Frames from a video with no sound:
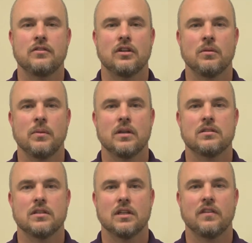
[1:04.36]
to
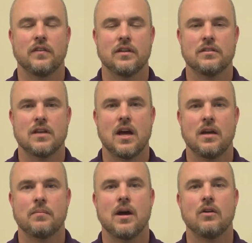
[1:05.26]
commit significant
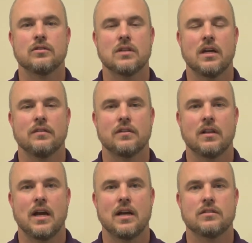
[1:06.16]
time outside of
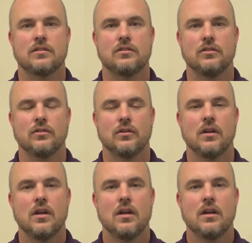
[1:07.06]
class to
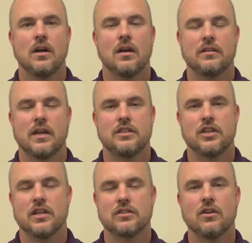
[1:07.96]

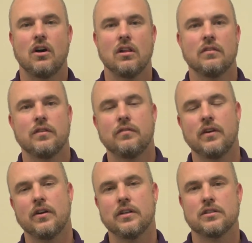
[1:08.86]
digest all of the
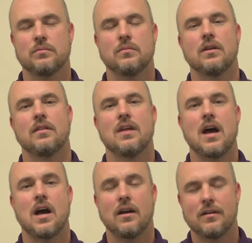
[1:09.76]
various
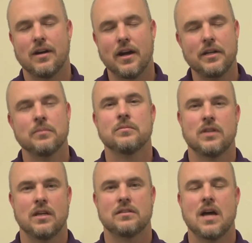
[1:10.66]

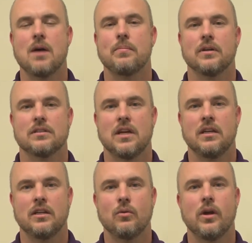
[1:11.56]
items and topics
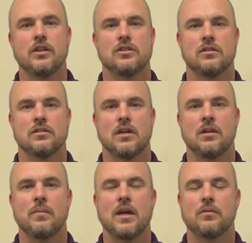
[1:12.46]
and equations
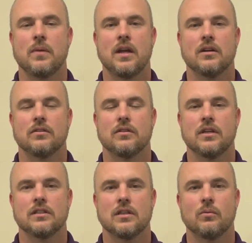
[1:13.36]
and mathematical
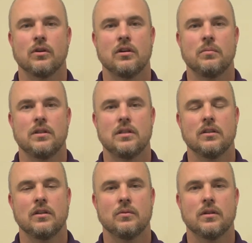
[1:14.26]
things that we're going to be
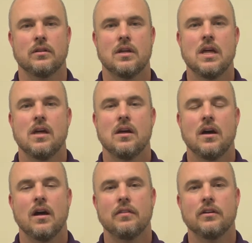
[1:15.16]
dealing with.
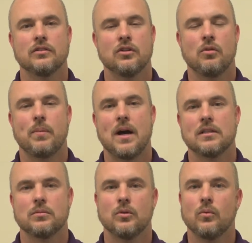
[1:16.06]
There's no
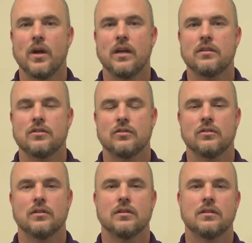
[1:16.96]
possible way to